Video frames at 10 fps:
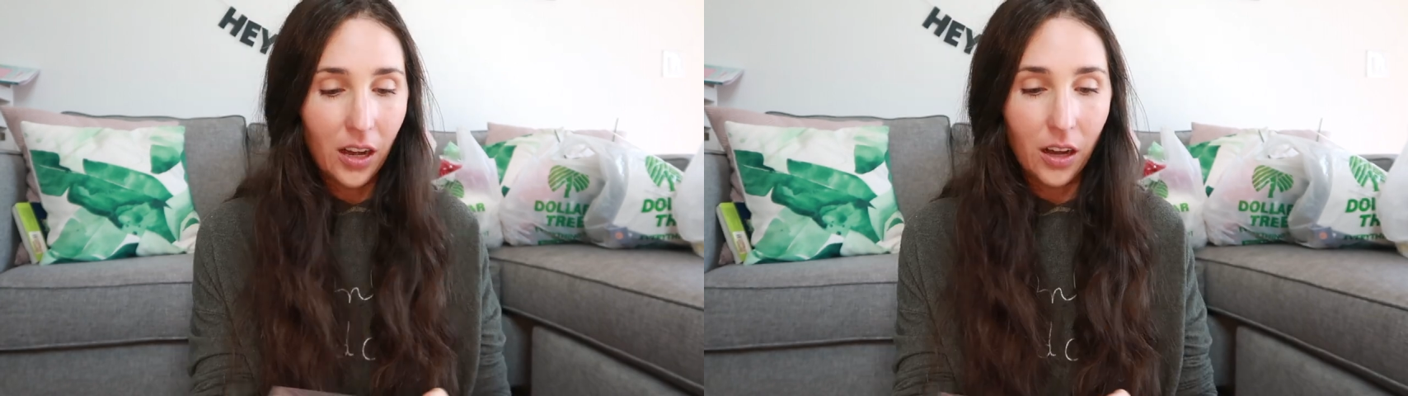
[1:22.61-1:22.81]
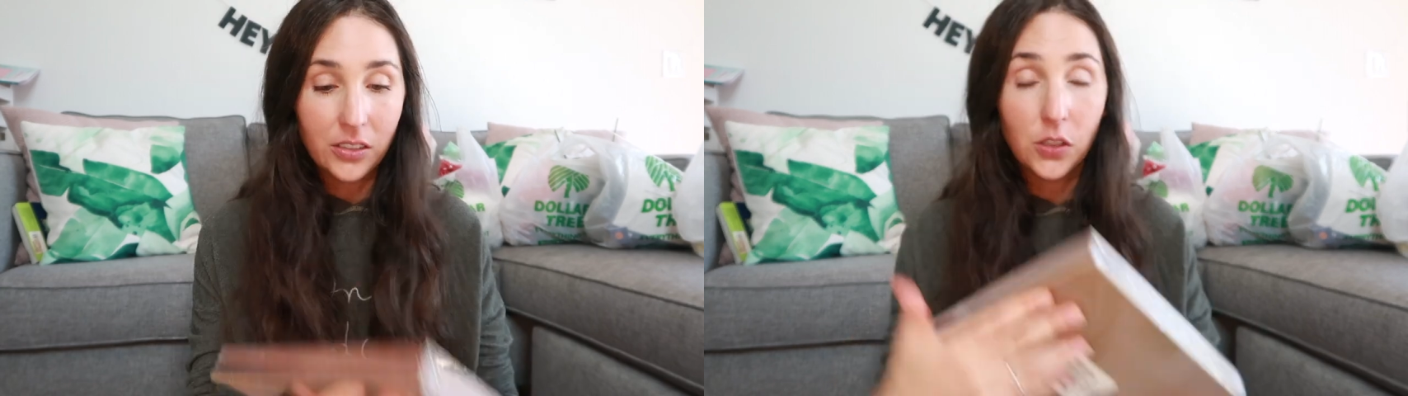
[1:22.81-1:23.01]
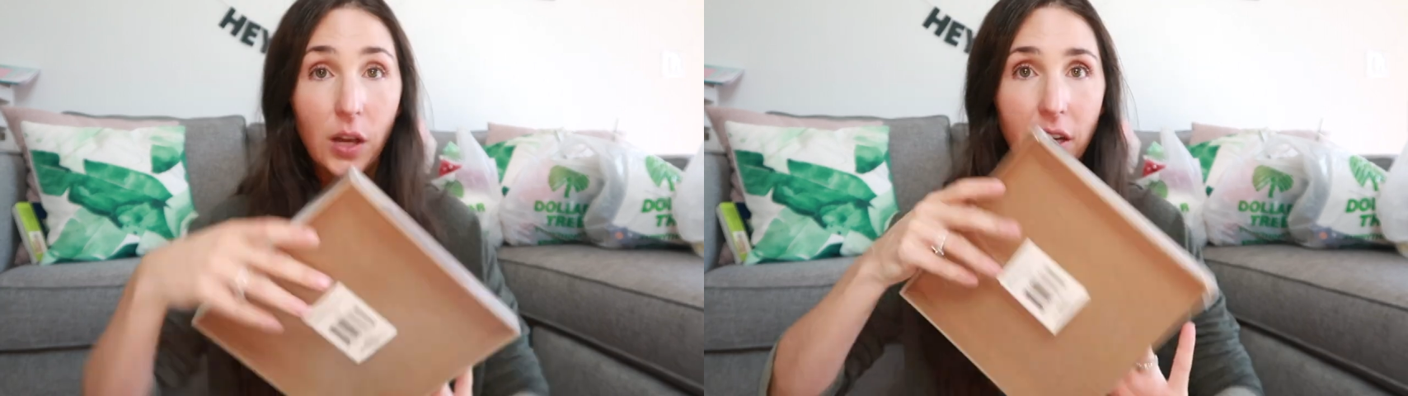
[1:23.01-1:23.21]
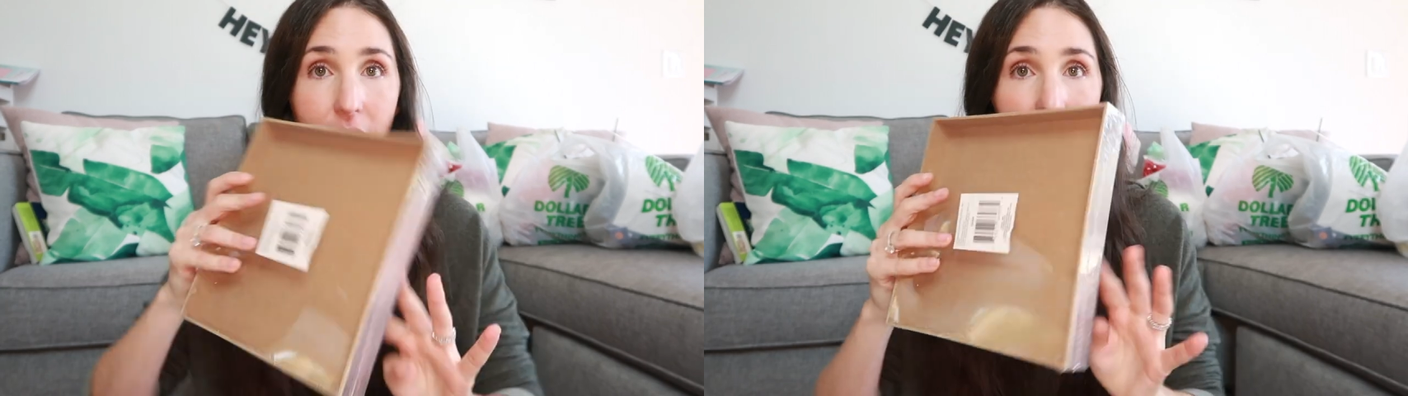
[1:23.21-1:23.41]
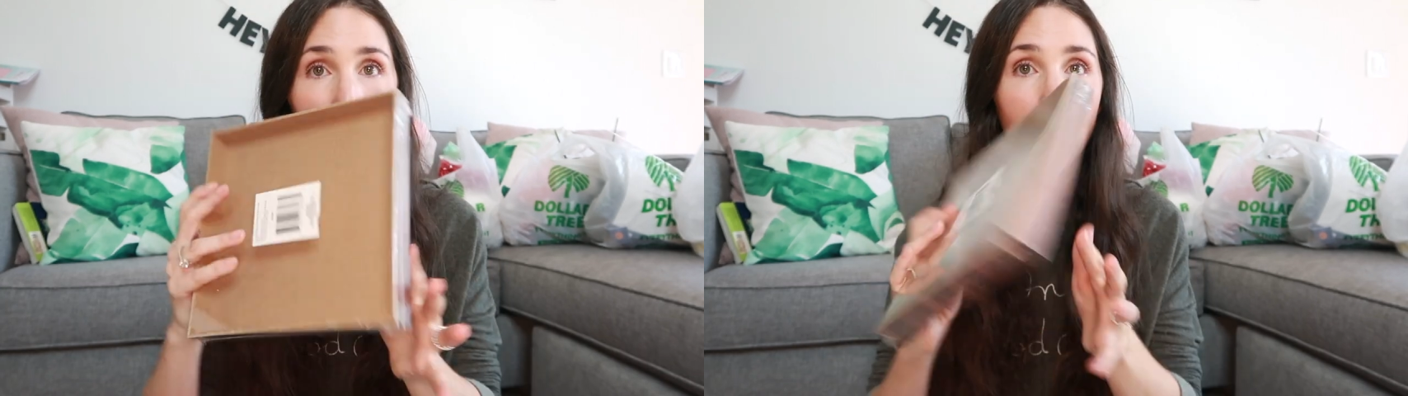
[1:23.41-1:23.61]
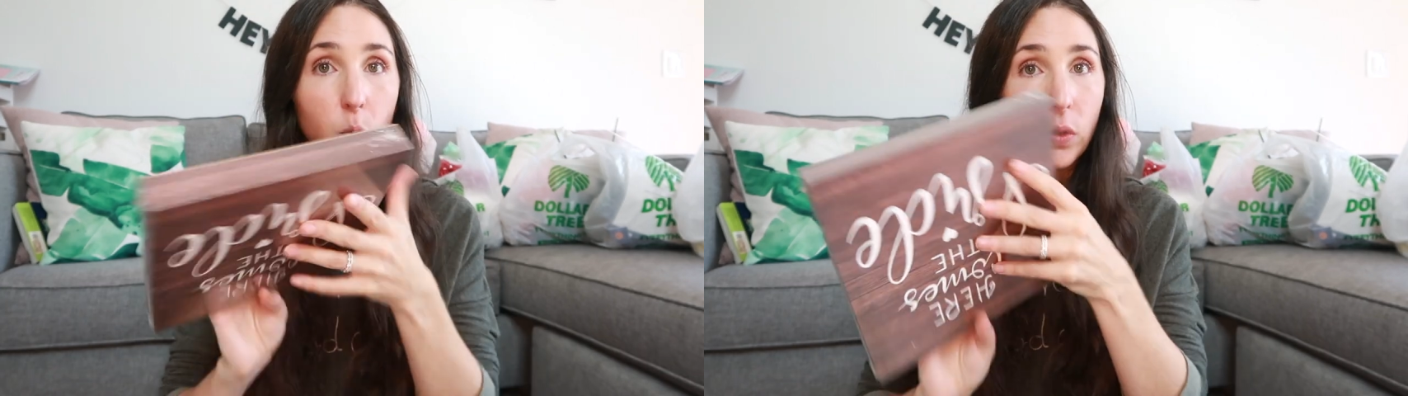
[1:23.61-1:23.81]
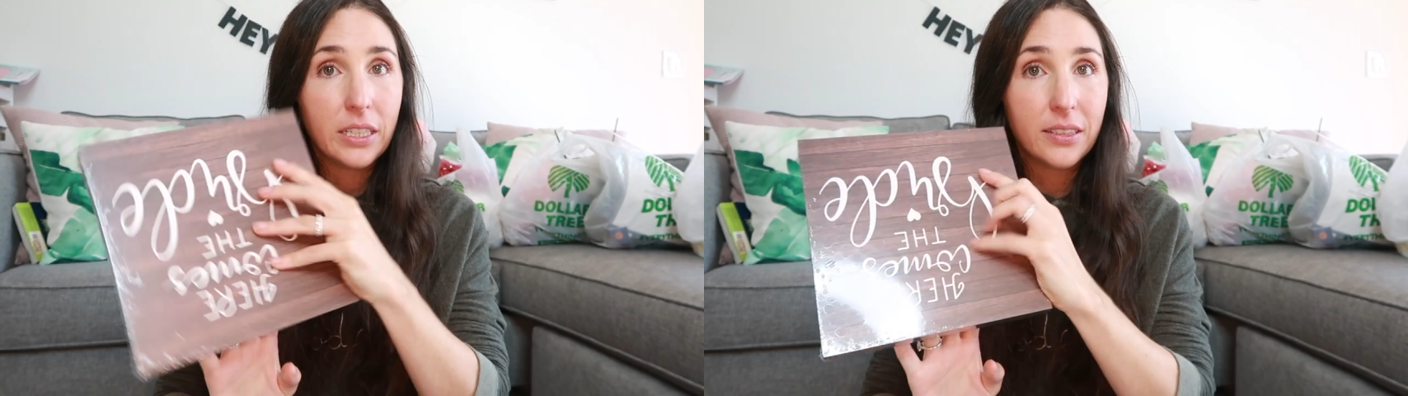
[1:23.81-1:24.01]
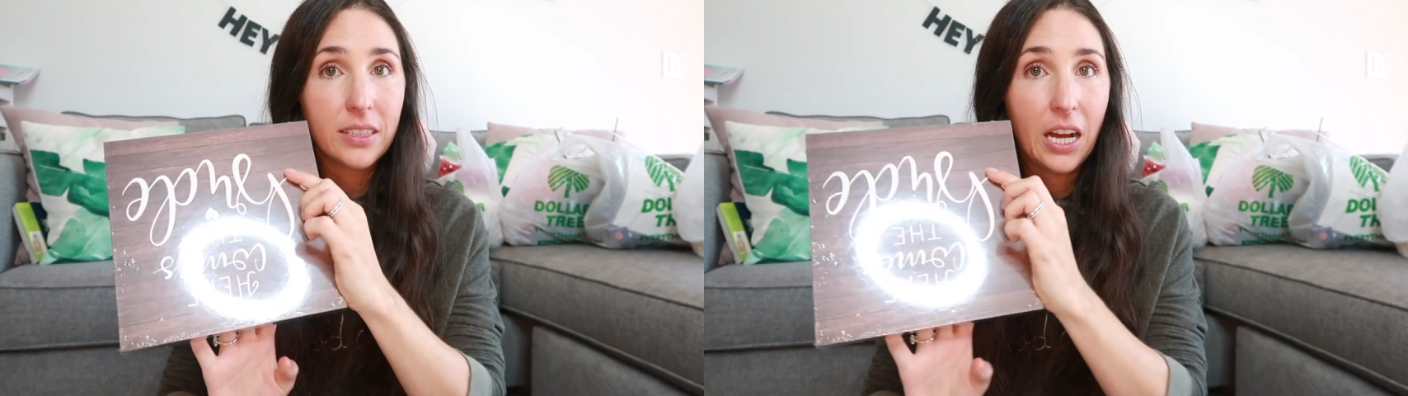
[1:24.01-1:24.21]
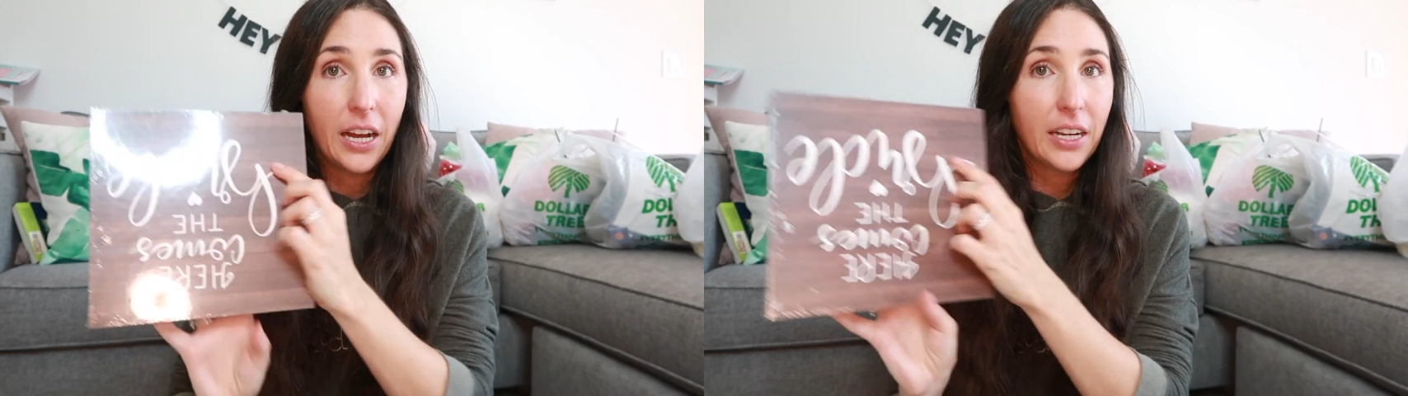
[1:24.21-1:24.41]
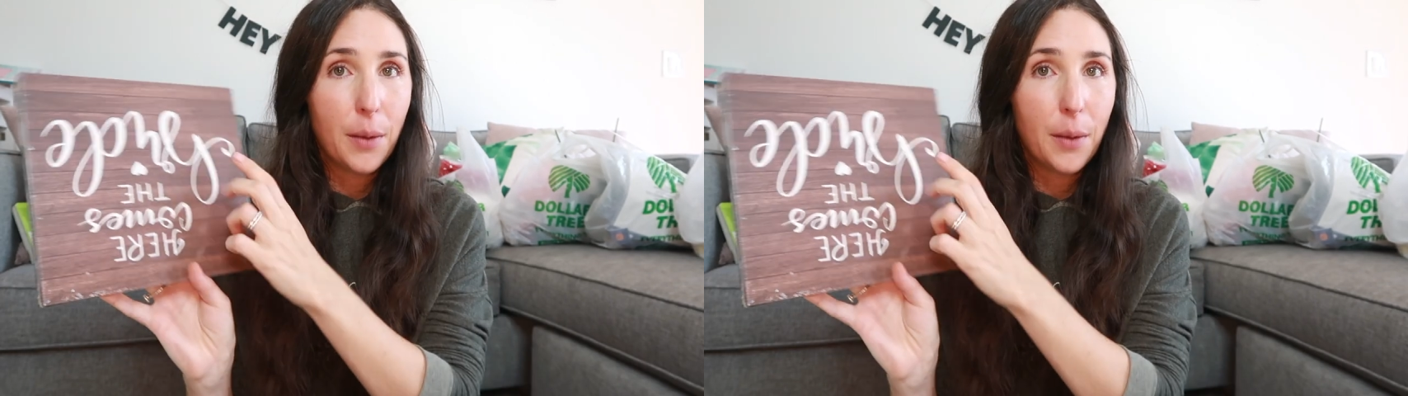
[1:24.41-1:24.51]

Also got this little wooden sign.